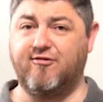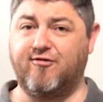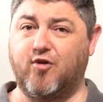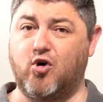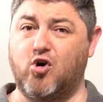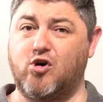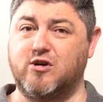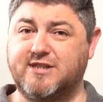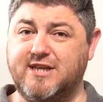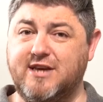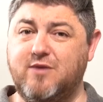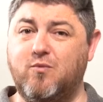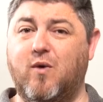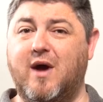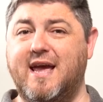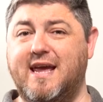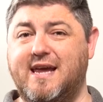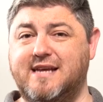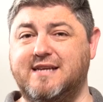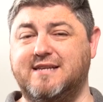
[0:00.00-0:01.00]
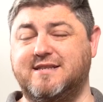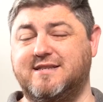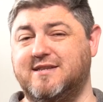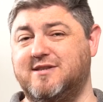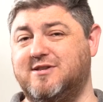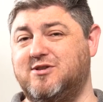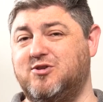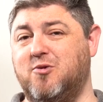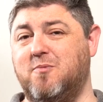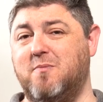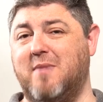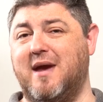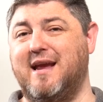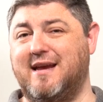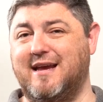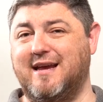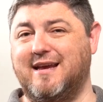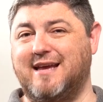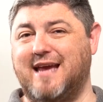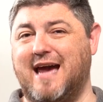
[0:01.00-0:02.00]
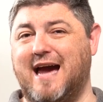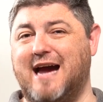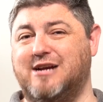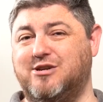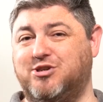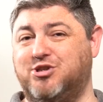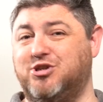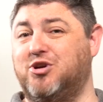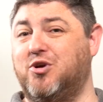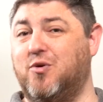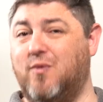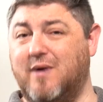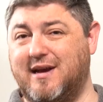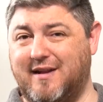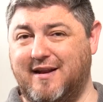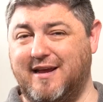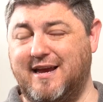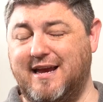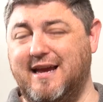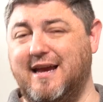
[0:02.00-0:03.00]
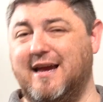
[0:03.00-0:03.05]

40 ways to make cash quickly,